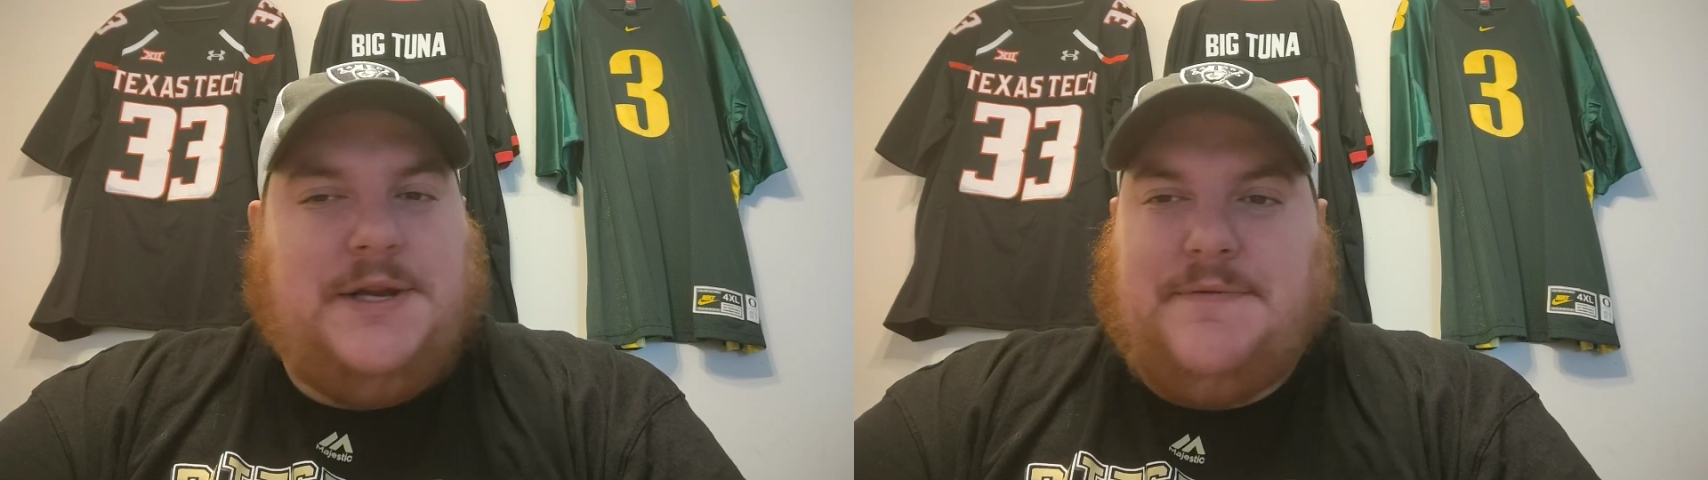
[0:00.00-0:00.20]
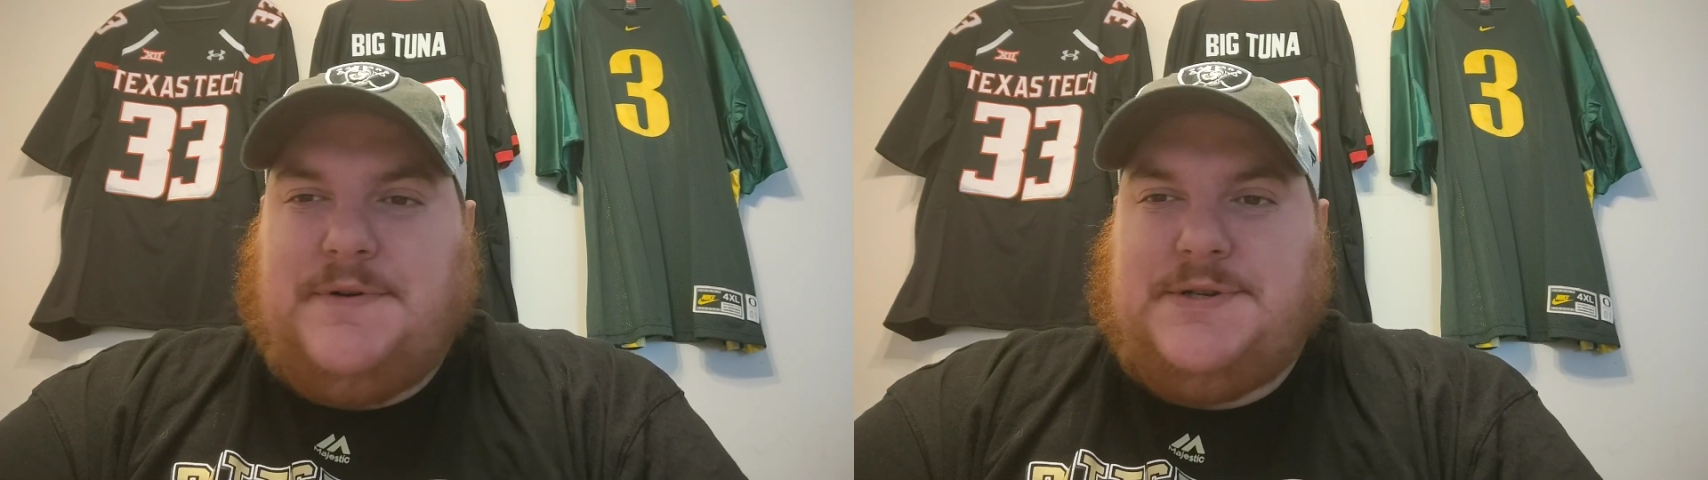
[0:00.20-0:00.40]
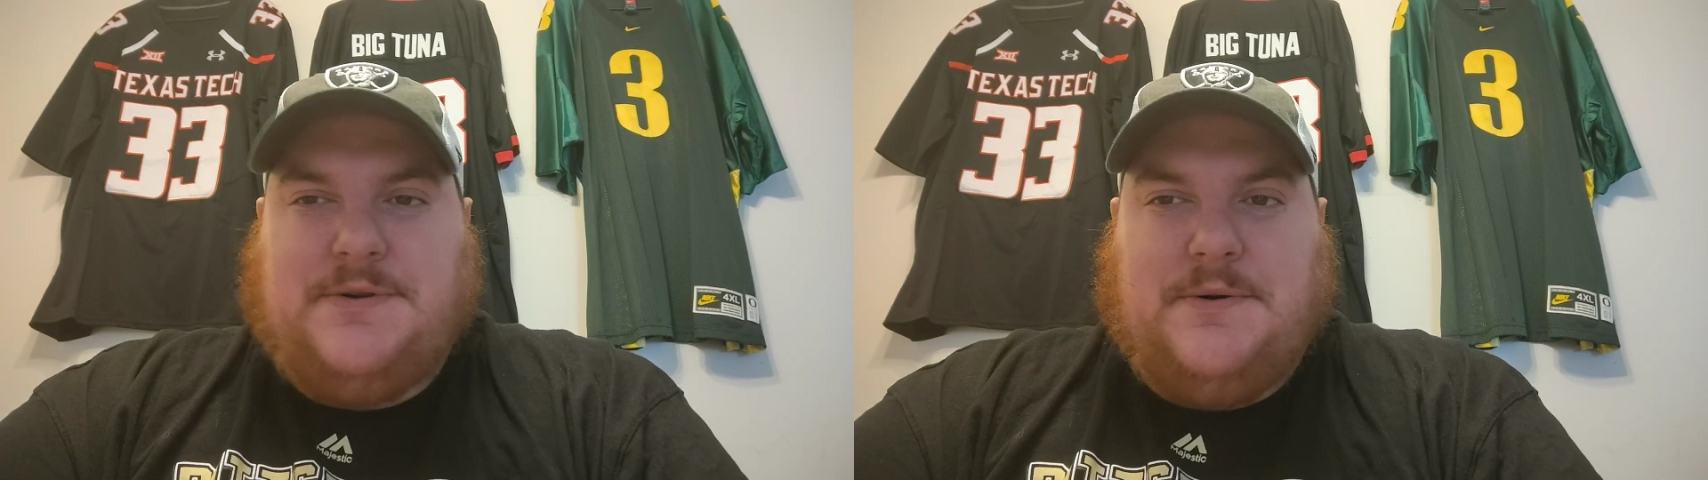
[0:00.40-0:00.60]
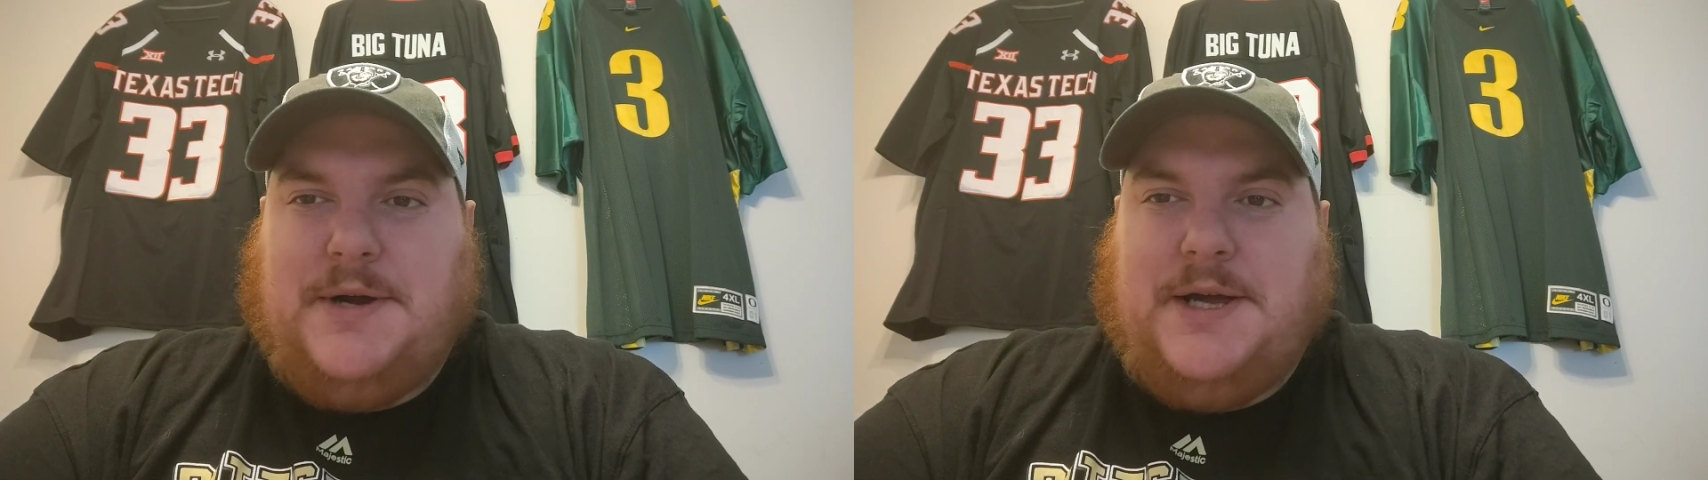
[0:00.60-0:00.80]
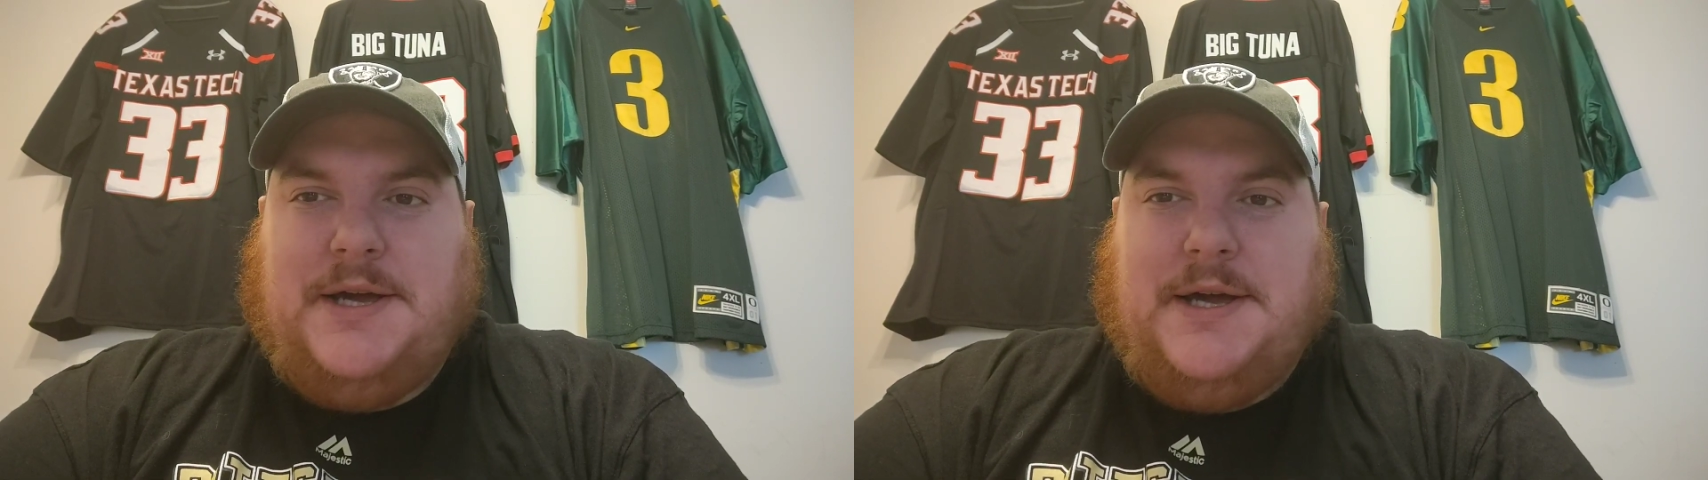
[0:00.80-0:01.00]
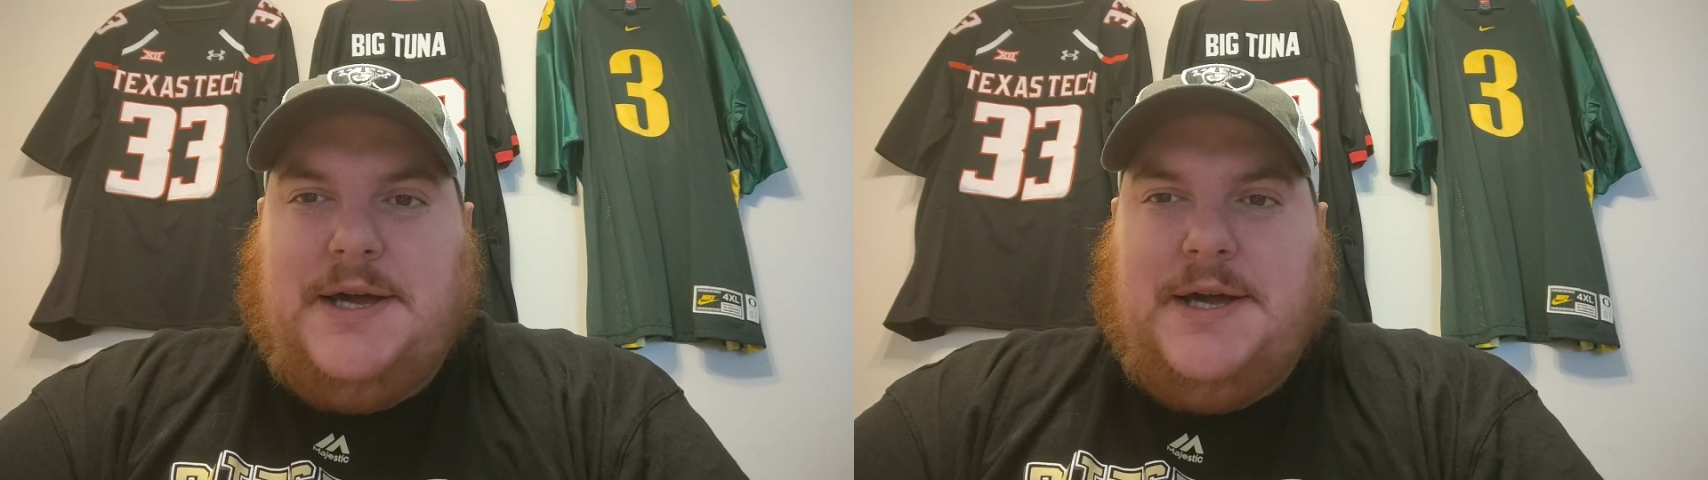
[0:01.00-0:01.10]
different story.